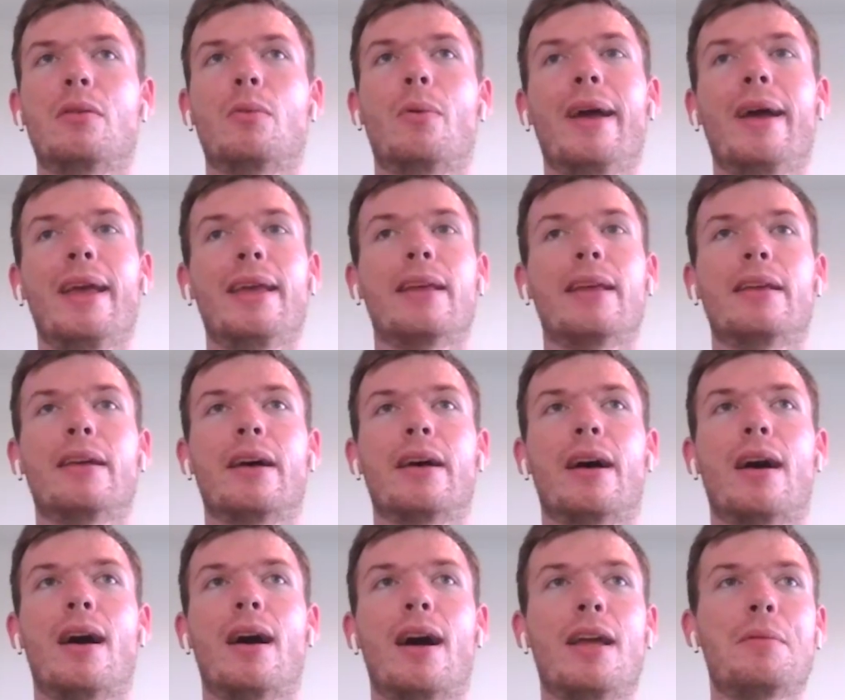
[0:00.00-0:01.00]
Wait,
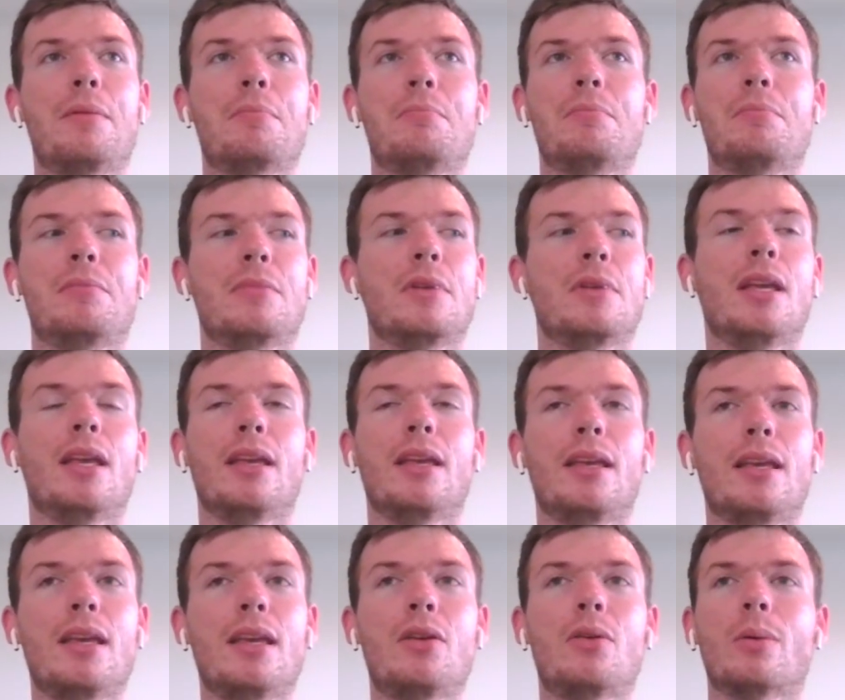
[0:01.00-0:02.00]
I'm
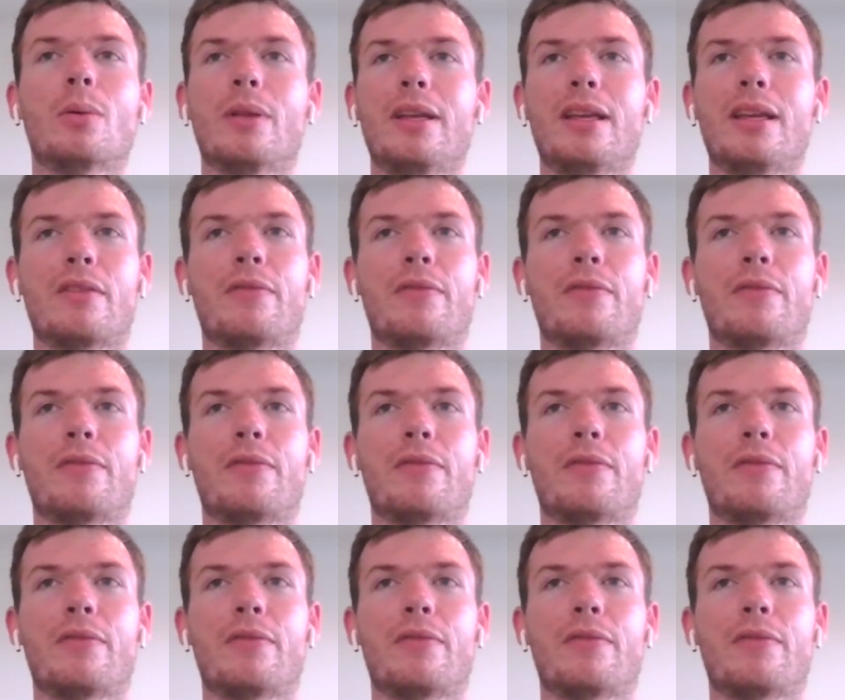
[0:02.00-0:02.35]
equally